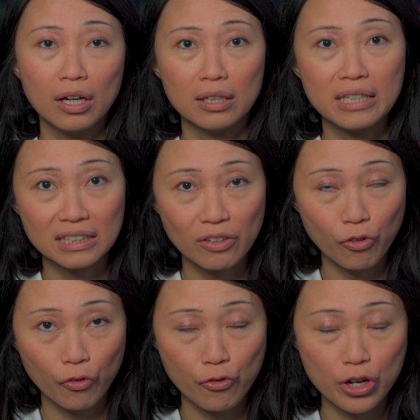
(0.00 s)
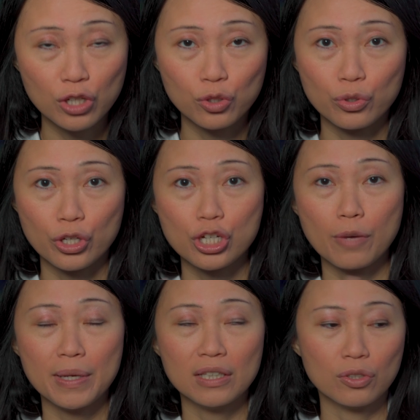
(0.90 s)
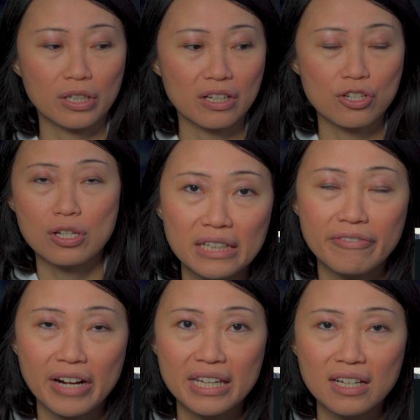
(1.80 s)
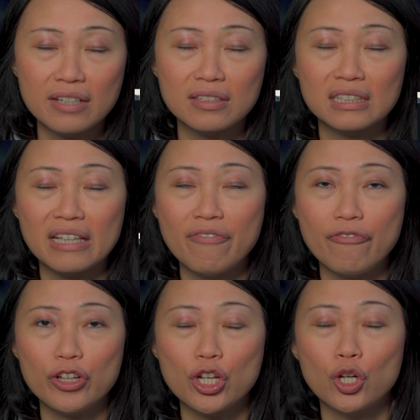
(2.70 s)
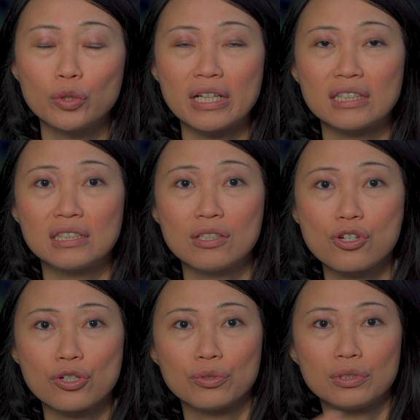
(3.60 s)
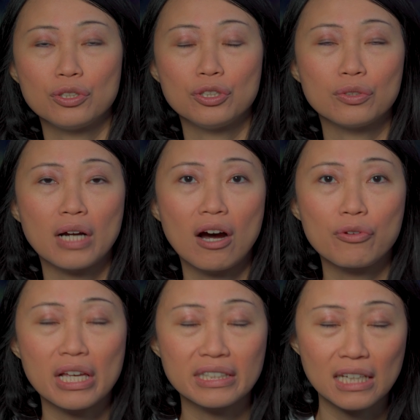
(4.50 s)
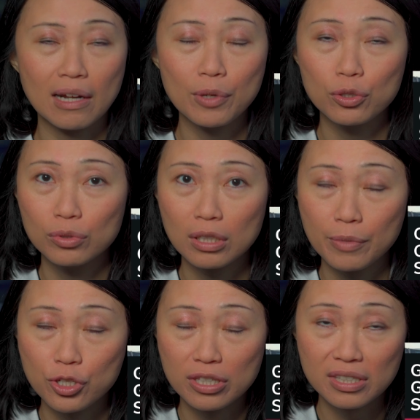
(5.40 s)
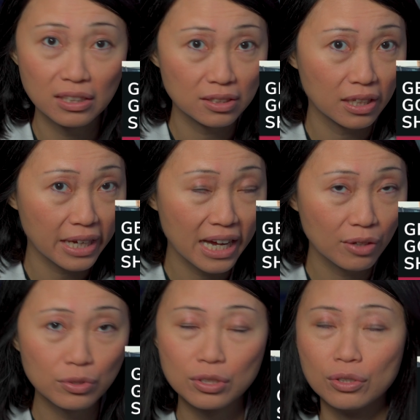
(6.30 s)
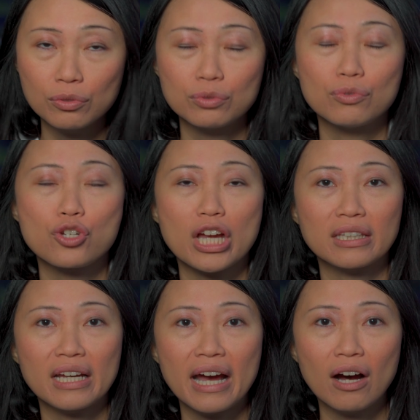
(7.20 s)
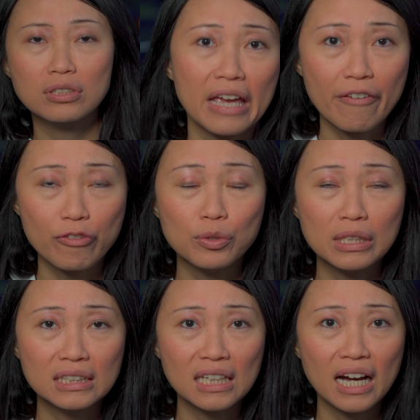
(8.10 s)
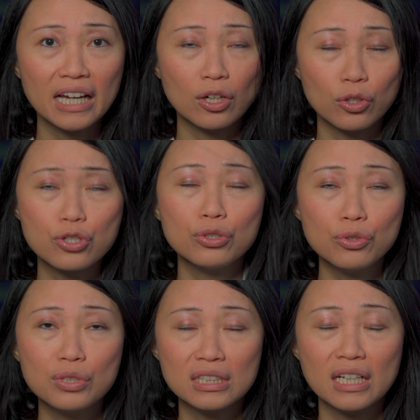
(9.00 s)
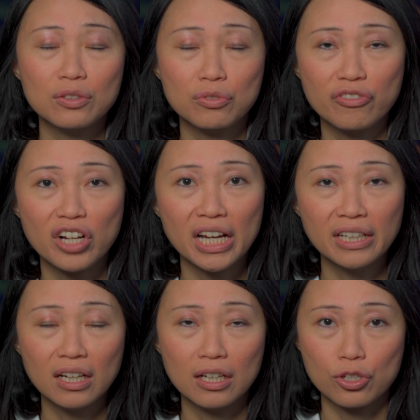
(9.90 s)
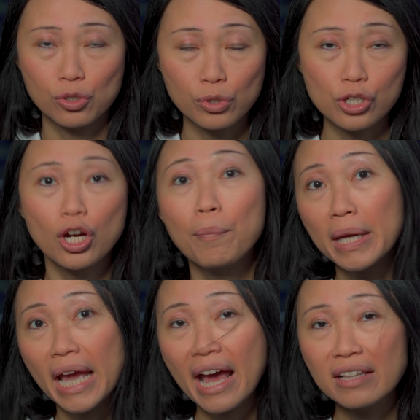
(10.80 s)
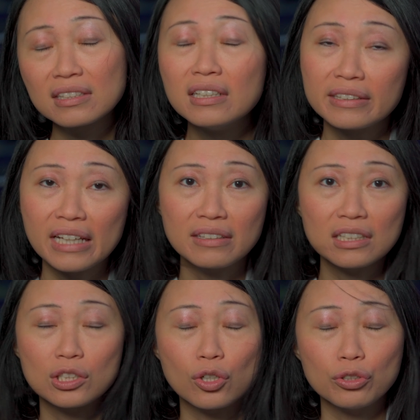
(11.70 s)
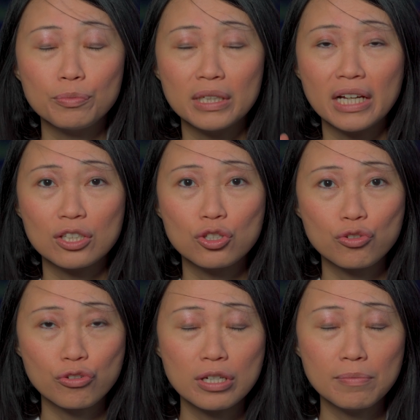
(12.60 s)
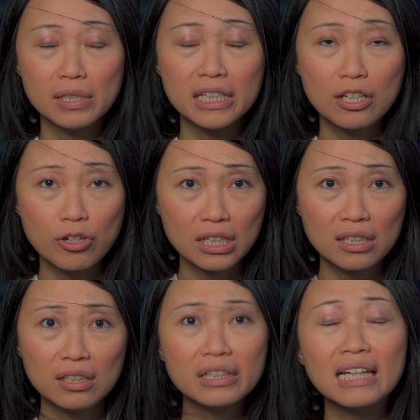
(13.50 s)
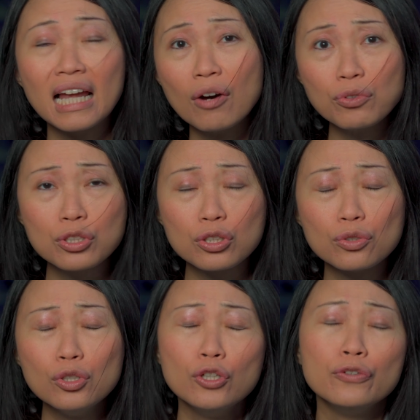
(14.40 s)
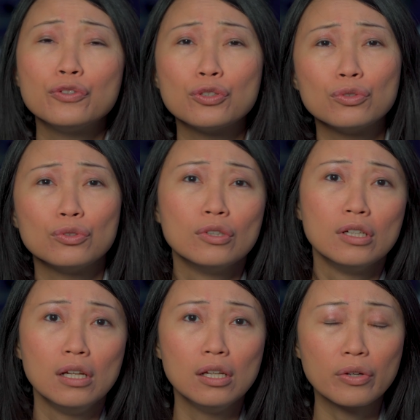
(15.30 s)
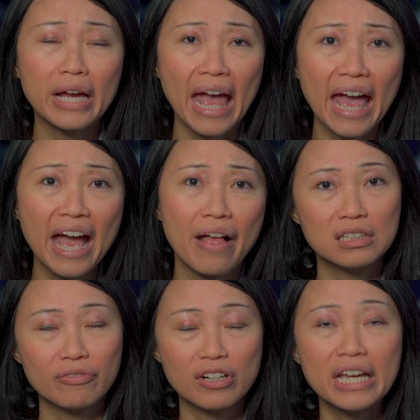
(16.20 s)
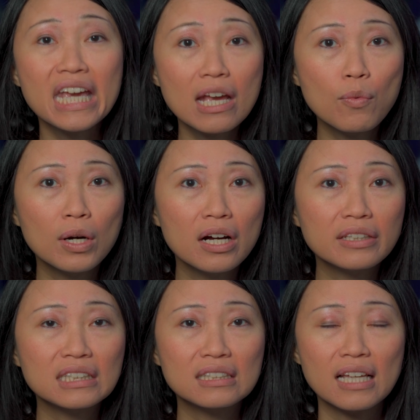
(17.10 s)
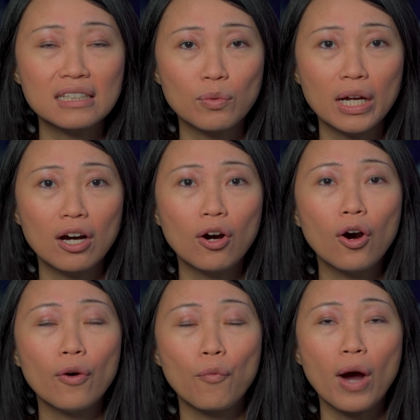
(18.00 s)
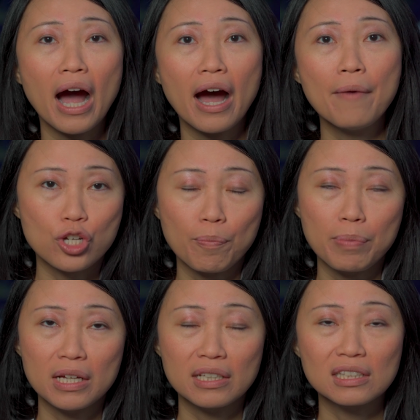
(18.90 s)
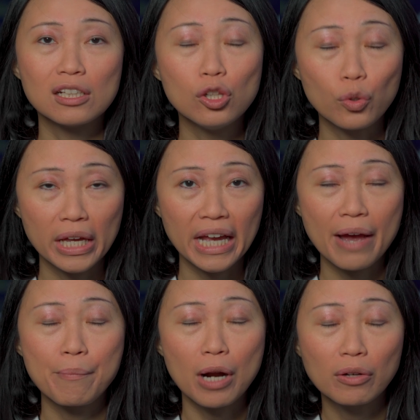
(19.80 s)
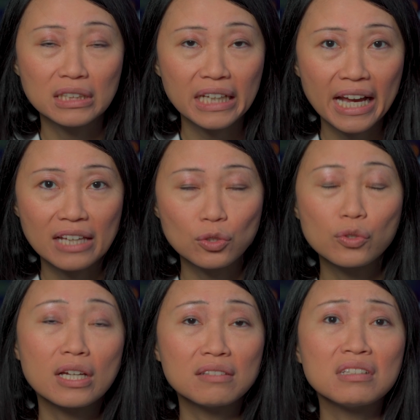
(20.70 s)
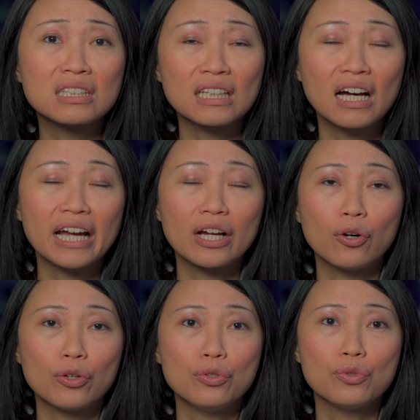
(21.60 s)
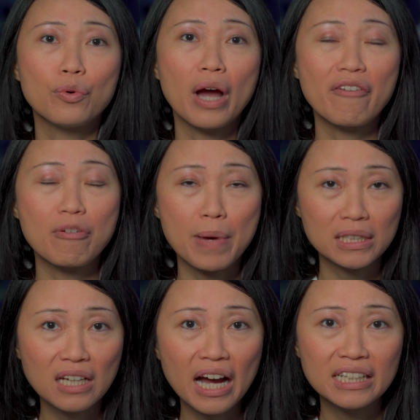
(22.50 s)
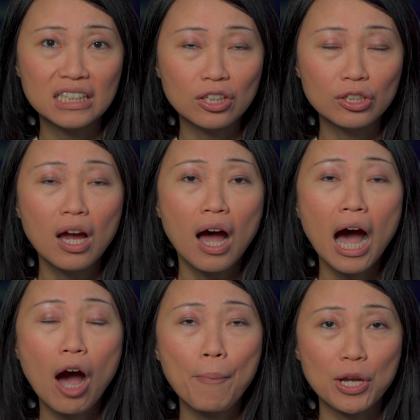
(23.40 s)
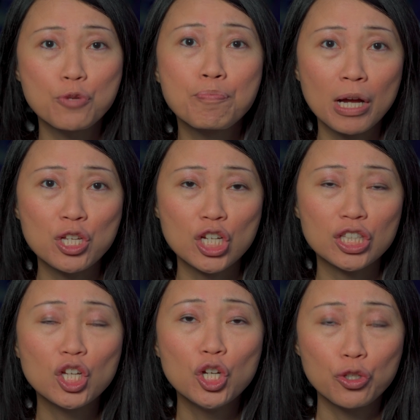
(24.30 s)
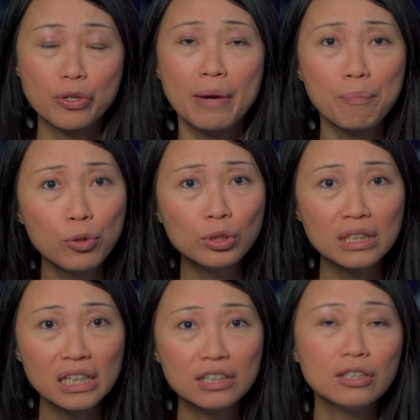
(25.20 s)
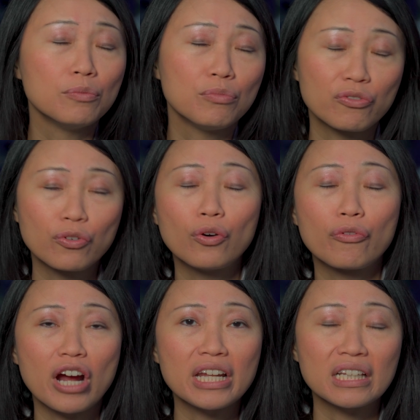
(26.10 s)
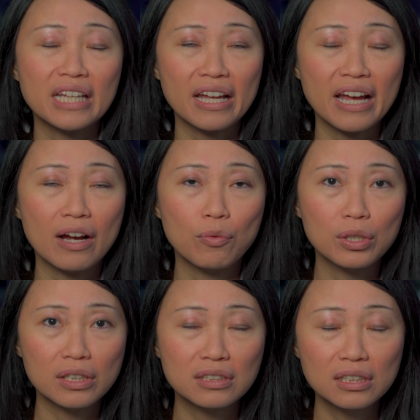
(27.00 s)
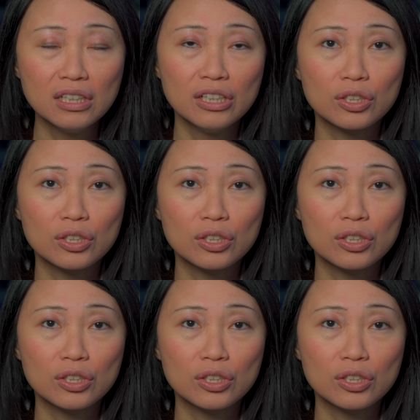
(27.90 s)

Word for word: uh, listed for free on Google Shopping so you can see it right here. It's the same video that shows you how you can set up your Google Merchant Center account so do check that out. If you decide or should you decide to run uh, Google Shopping ads then this is going to be extremely critical. It allows you to look at different keywords as well on what are shoppers looking at, browsing at, so you can decide or you have a better idea on how much budget you can put in before running that AdWords.